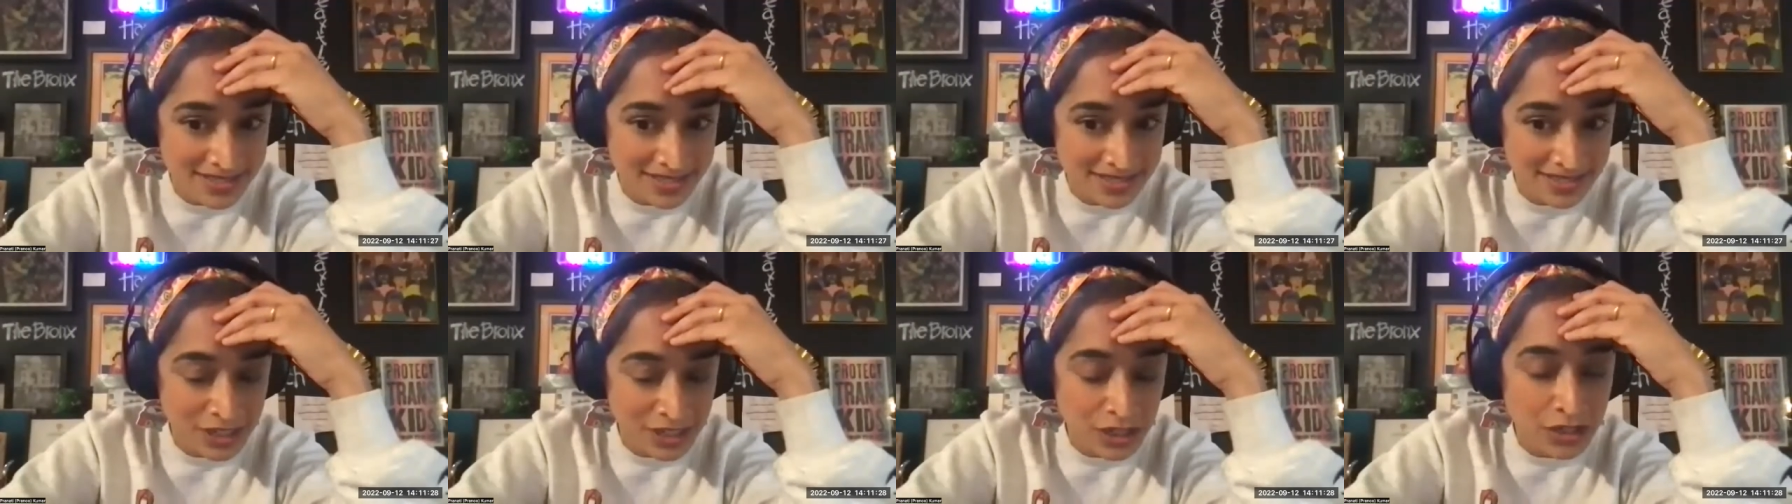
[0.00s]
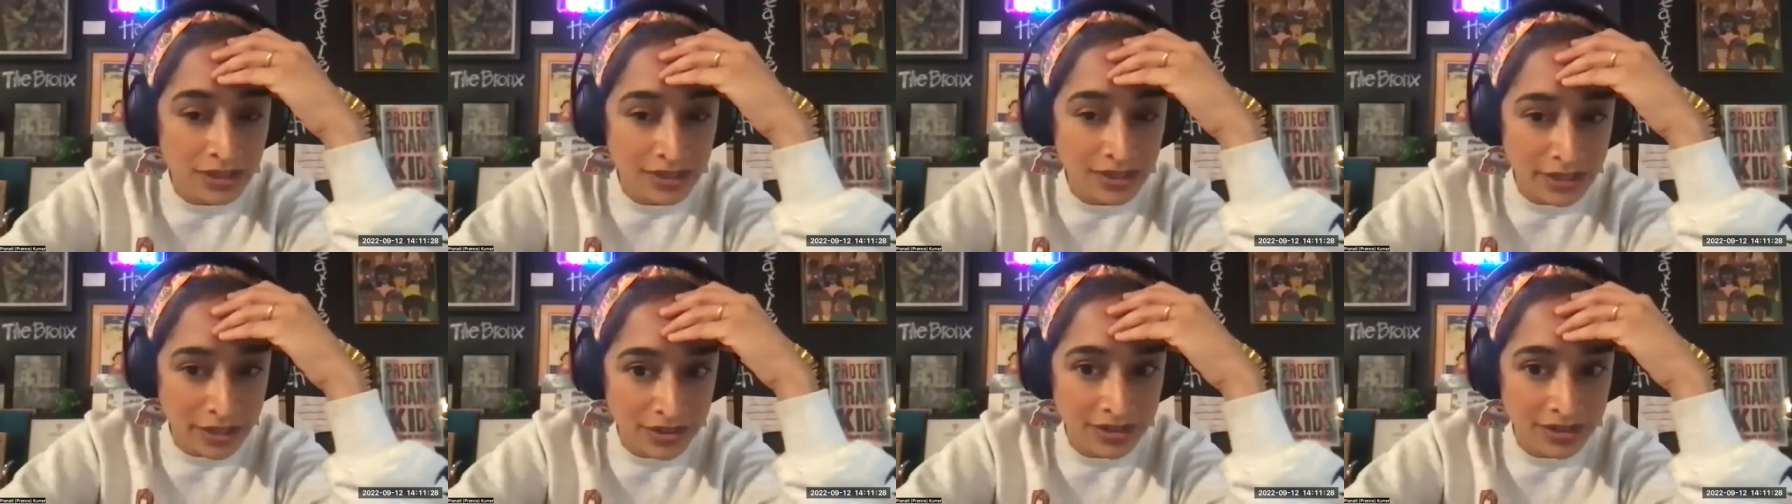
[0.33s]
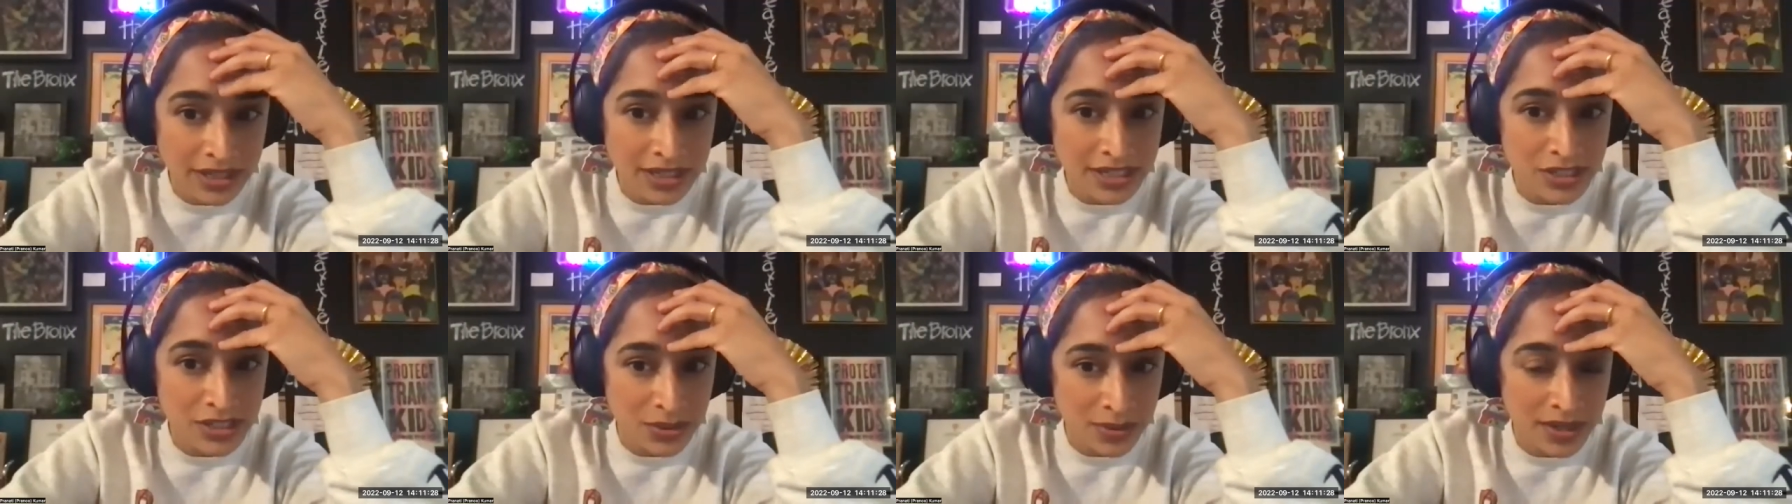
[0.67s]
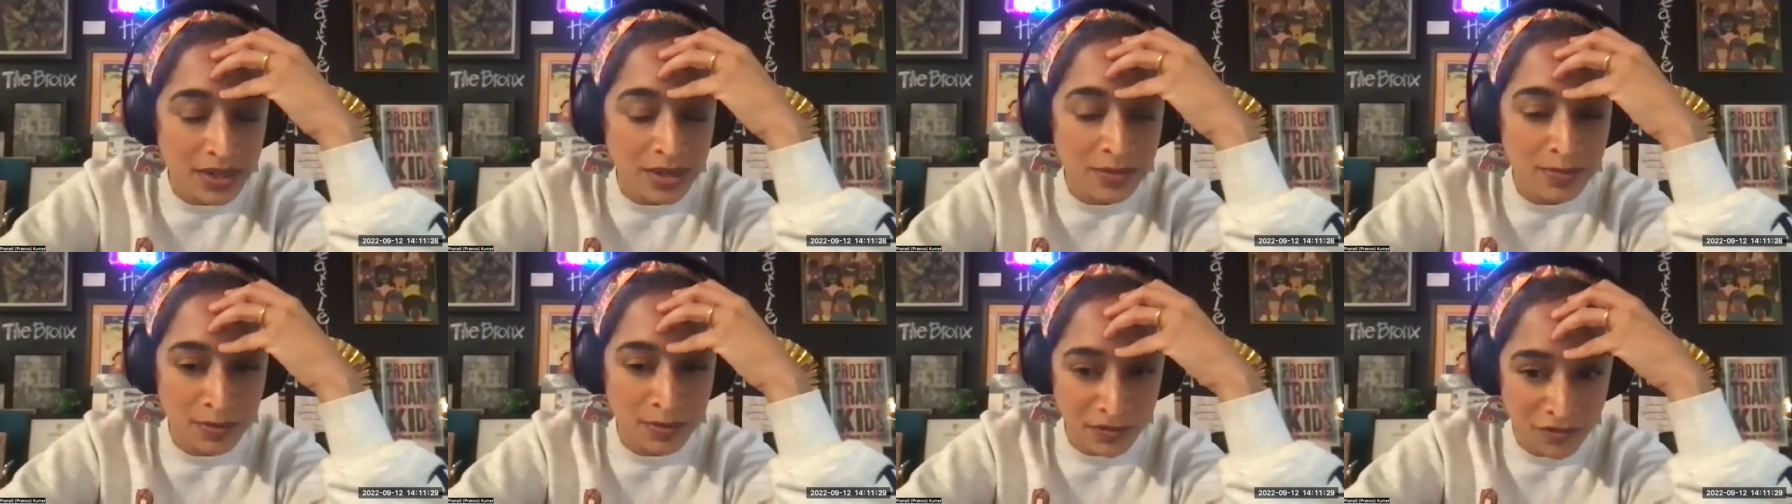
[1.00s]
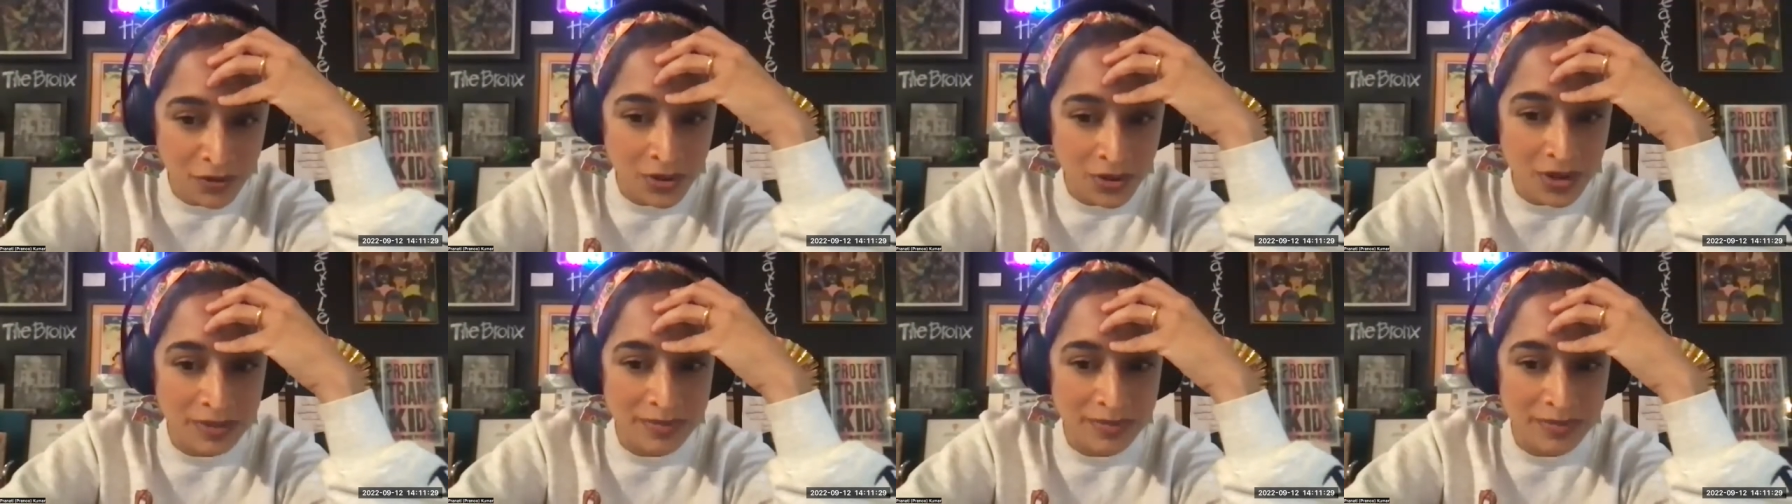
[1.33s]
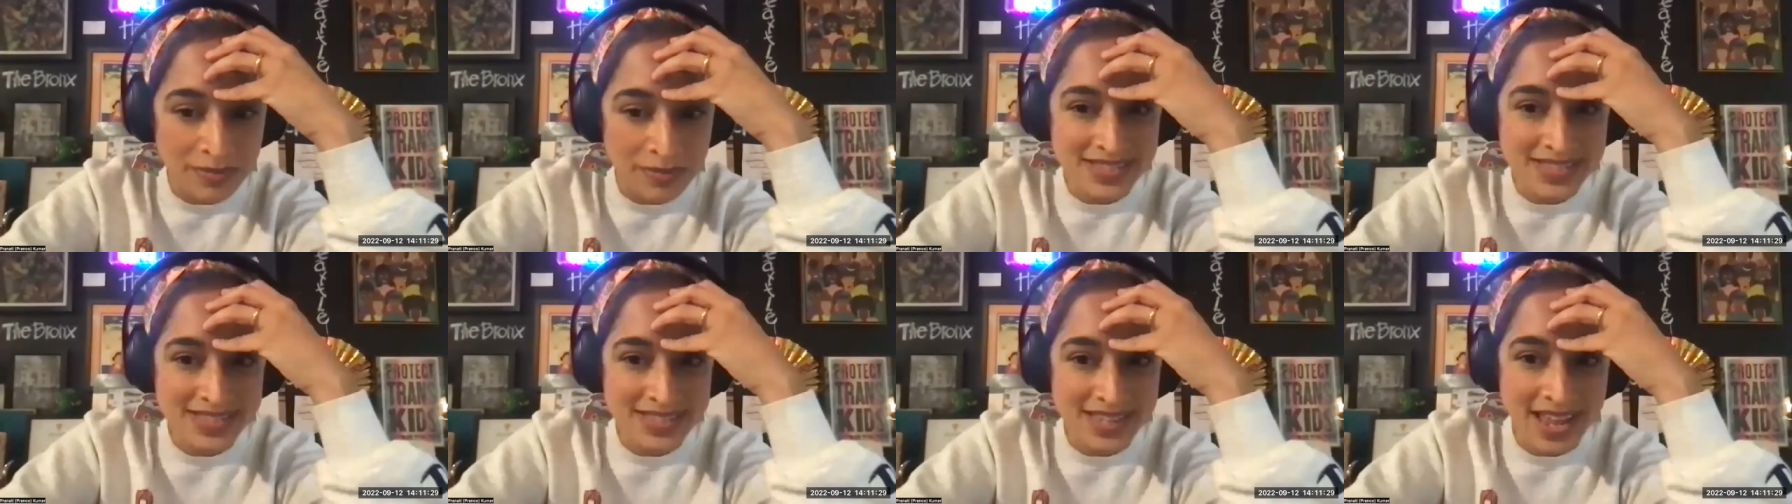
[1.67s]
you're literally doing a
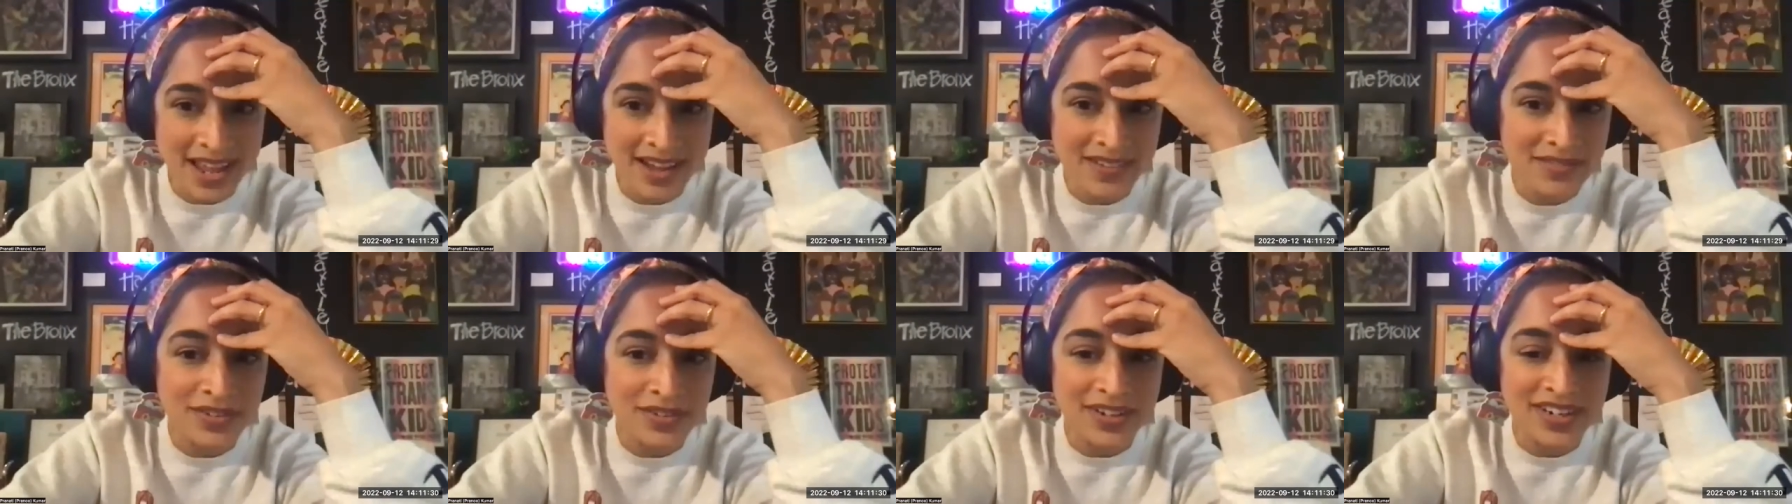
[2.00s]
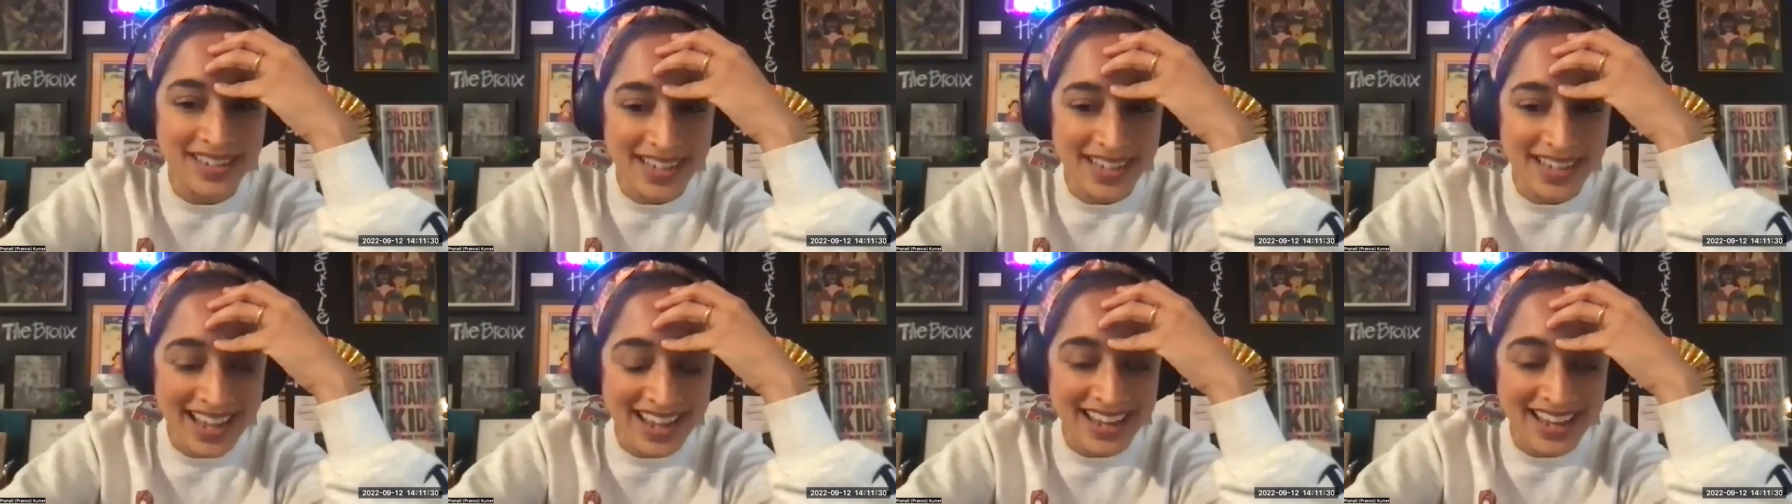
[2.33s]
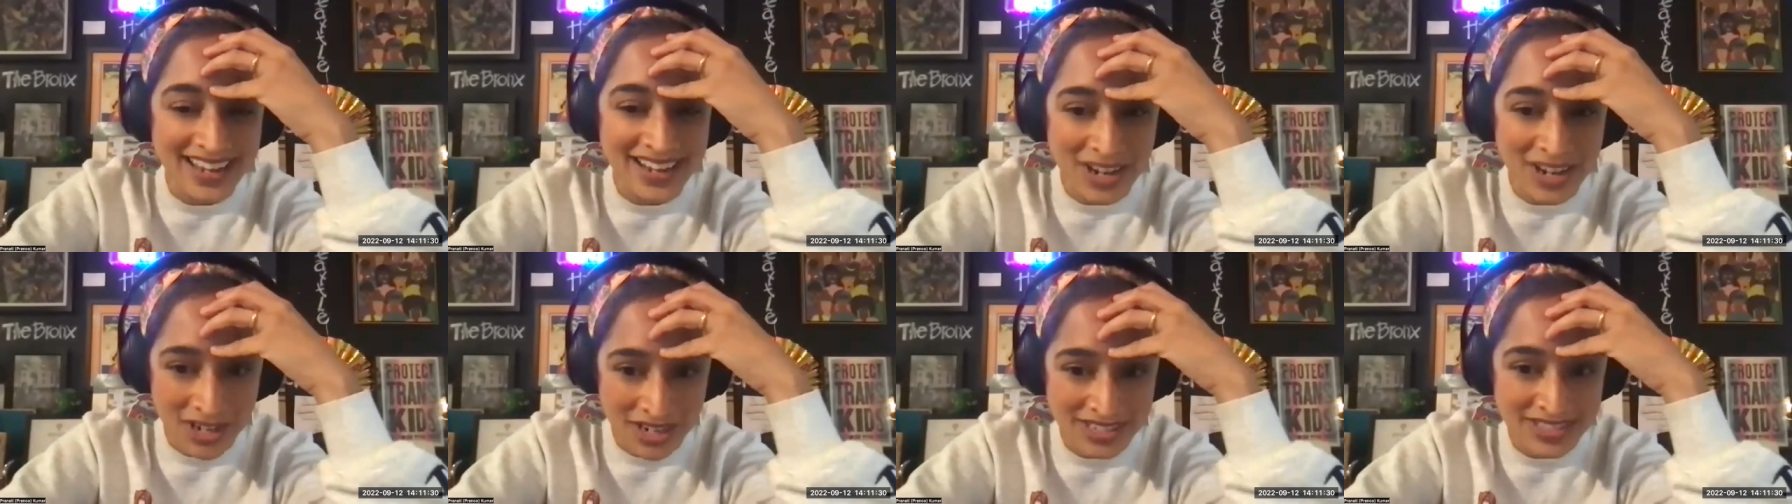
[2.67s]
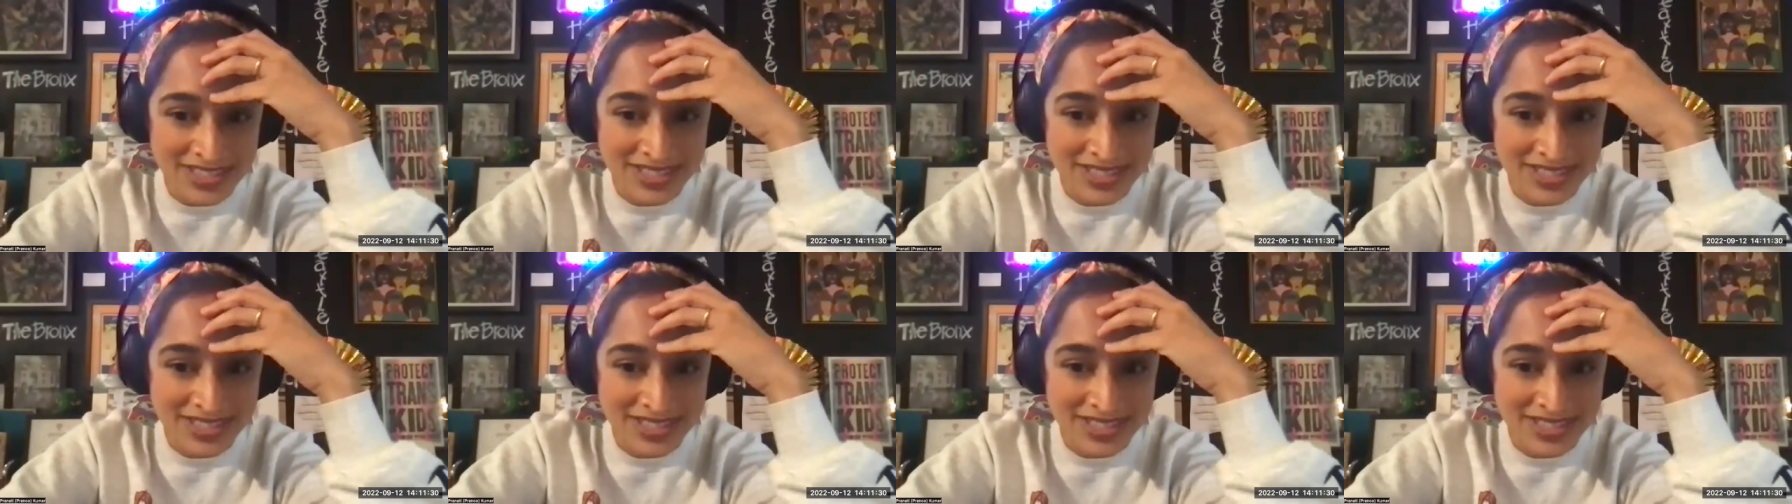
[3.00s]
performance every day on